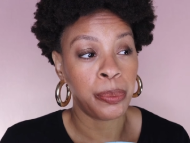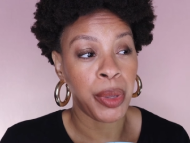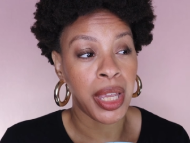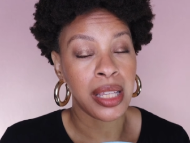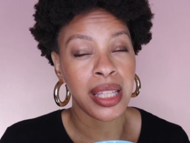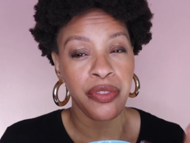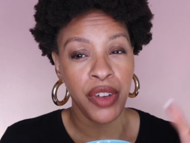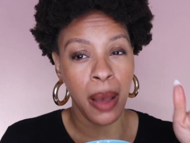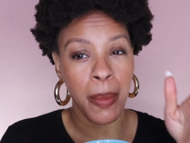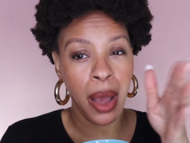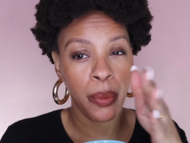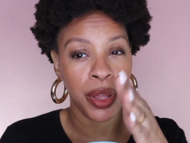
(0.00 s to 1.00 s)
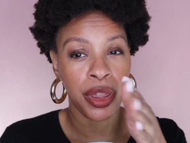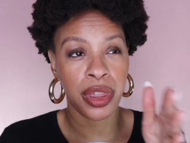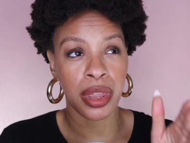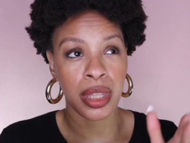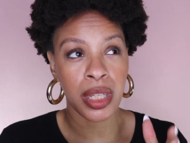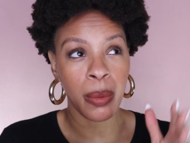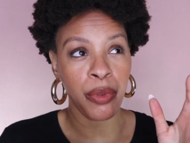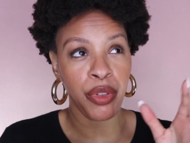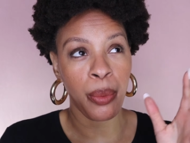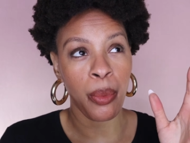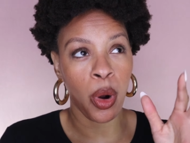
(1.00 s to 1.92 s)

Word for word: because they've come out with some of their